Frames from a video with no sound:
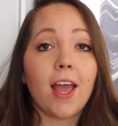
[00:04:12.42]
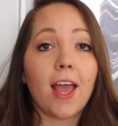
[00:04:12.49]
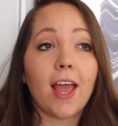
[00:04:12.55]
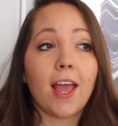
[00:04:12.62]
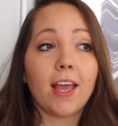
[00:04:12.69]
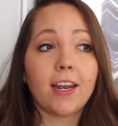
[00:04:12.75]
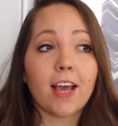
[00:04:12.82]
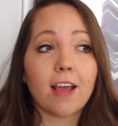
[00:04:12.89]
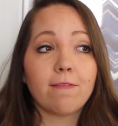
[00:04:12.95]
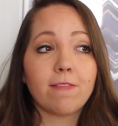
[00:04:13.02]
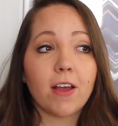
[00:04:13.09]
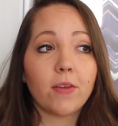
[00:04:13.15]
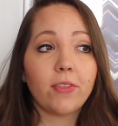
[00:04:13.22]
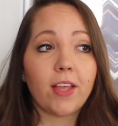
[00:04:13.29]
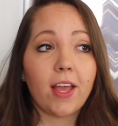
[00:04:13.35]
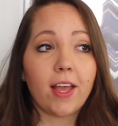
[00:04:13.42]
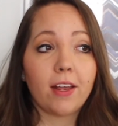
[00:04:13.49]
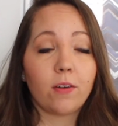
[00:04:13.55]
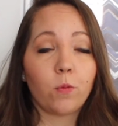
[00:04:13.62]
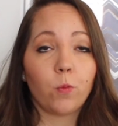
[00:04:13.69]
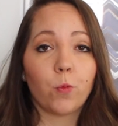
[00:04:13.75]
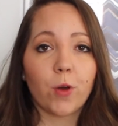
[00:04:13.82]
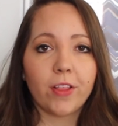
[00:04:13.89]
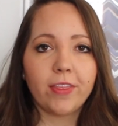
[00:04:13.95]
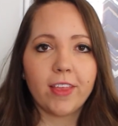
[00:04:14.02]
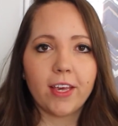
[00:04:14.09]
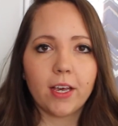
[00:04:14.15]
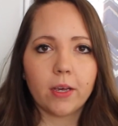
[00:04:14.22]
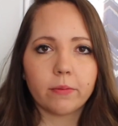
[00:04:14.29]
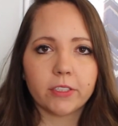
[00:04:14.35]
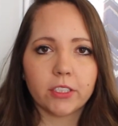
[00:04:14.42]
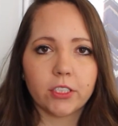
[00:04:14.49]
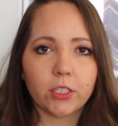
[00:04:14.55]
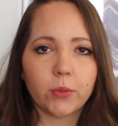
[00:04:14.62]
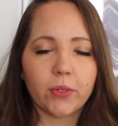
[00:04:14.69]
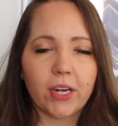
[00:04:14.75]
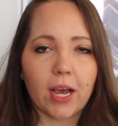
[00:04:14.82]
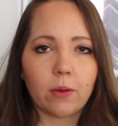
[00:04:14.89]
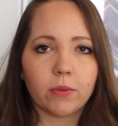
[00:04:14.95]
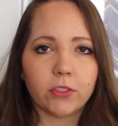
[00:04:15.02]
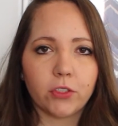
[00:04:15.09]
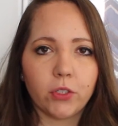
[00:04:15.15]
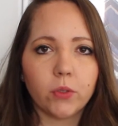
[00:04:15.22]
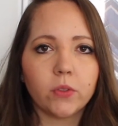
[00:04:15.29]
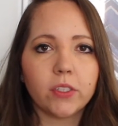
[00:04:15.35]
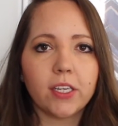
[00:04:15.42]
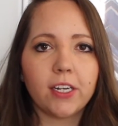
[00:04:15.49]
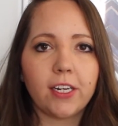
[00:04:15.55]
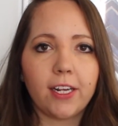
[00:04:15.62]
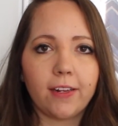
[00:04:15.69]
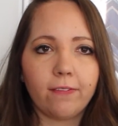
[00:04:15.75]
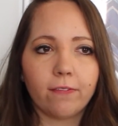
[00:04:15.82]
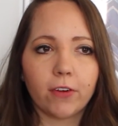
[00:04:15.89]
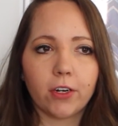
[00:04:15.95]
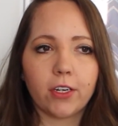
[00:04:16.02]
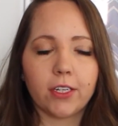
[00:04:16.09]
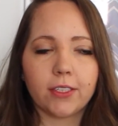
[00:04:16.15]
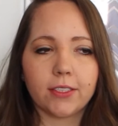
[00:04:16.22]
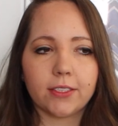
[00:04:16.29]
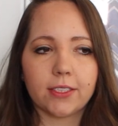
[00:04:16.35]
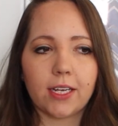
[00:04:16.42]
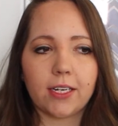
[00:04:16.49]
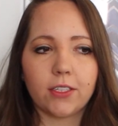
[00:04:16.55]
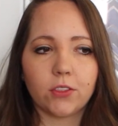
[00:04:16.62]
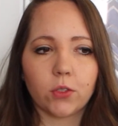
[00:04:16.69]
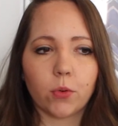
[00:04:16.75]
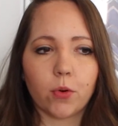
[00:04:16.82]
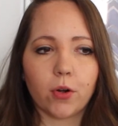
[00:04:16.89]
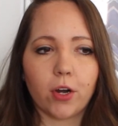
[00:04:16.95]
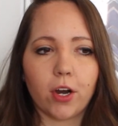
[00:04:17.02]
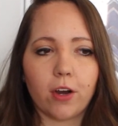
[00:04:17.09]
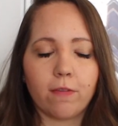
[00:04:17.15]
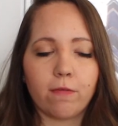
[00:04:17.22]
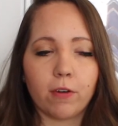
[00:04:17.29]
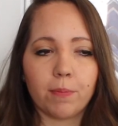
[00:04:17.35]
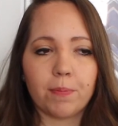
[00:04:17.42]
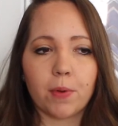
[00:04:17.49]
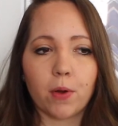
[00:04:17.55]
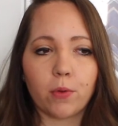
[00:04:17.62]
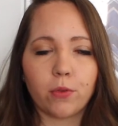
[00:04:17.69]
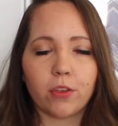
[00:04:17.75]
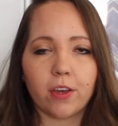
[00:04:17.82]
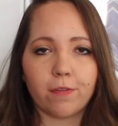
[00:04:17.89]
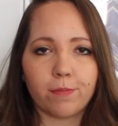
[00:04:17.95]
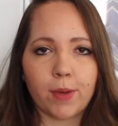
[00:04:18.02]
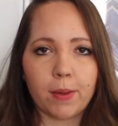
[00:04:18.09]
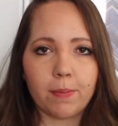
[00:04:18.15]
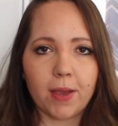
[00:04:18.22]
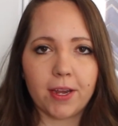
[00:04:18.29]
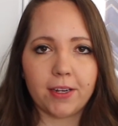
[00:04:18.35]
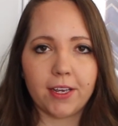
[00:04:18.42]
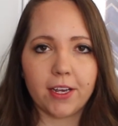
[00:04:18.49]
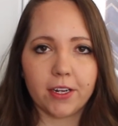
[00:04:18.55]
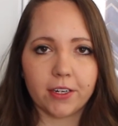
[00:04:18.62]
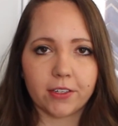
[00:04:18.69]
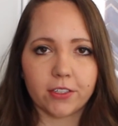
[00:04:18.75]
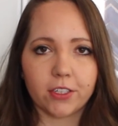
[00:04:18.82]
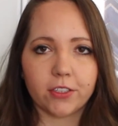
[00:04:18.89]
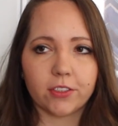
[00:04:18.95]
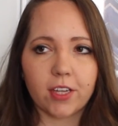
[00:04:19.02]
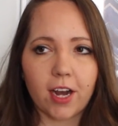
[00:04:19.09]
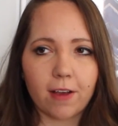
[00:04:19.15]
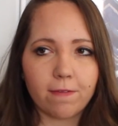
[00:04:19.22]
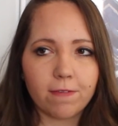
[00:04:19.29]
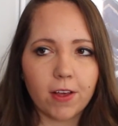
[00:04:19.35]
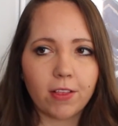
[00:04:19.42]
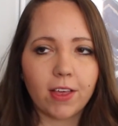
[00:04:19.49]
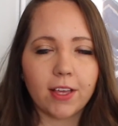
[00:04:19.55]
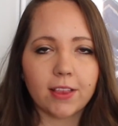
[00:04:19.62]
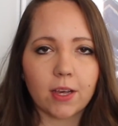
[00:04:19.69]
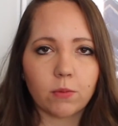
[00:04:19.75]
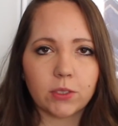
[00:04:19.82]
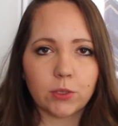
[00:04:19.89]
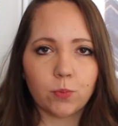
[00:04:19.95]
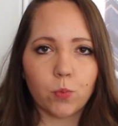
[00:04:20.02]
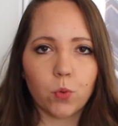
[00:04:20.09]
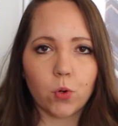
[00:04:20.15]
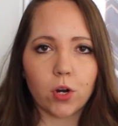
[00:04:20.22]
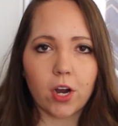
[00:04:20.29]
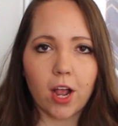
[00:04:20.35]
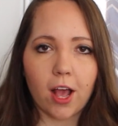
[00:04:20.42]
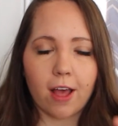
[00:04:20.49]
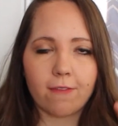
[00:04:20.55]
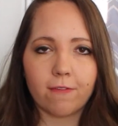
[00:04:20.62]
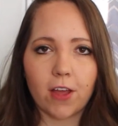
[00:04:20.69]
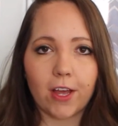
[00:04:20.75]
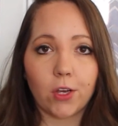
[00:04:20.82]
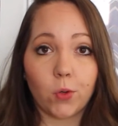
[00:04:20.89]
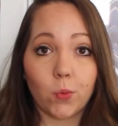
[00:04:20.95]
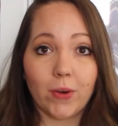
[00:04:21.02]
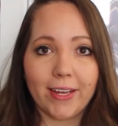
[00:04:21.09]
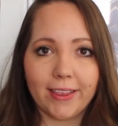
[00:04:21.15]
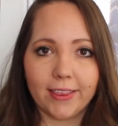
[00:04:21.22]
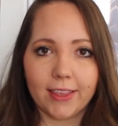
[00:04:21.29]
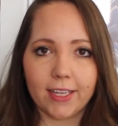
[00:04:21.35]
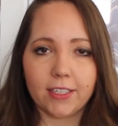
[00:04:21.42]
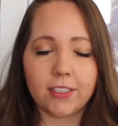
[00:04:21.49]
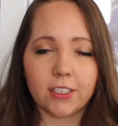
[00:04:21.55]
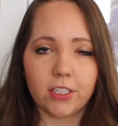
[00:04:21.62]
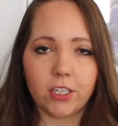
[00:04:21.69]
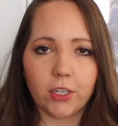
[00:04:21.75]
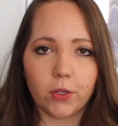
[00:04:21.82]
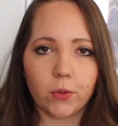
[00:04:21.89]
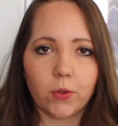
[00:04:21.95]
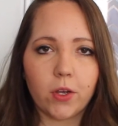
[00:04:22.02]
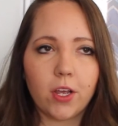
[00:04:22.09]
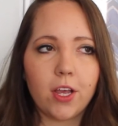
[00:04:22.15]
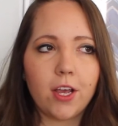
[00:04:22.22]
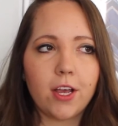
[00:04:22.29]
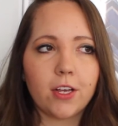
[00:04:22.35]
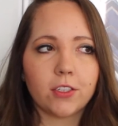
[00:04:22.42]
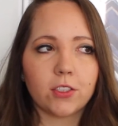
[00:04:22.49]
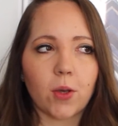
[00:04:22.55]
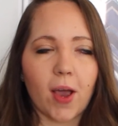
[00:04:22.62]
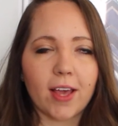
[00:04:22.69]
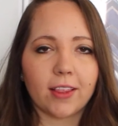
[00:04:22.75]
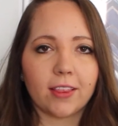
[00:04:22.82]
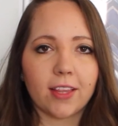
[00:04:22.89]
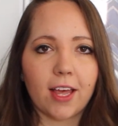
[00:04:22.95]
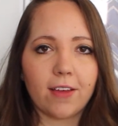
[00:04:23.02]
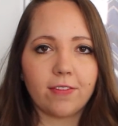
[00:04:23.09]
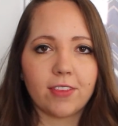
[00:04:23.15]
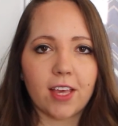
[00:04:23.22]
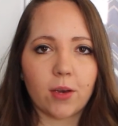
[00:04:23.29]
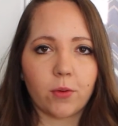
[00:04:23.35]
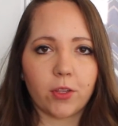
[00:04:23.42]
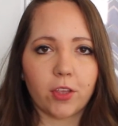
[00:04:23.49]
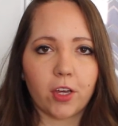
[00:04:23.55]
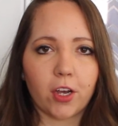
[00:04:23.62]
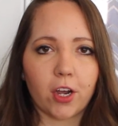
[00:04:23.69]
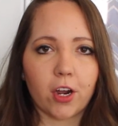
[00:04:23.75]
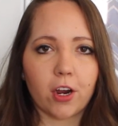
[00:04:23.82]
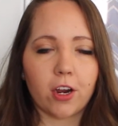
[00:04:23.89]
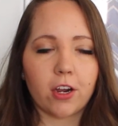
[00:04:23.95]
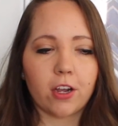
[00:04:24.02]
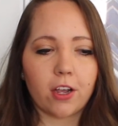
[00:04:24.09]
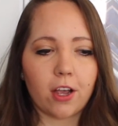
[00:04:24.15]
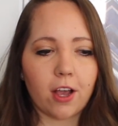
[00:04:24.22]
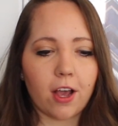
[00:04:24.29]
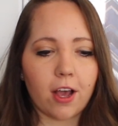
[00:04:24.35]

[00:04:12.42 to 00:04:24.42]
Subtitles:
And I found that one thing I was doing, I was using inverted sentence order for both of my main characters, and I felt like that was more of a Gwen thing to do. So I left that with her.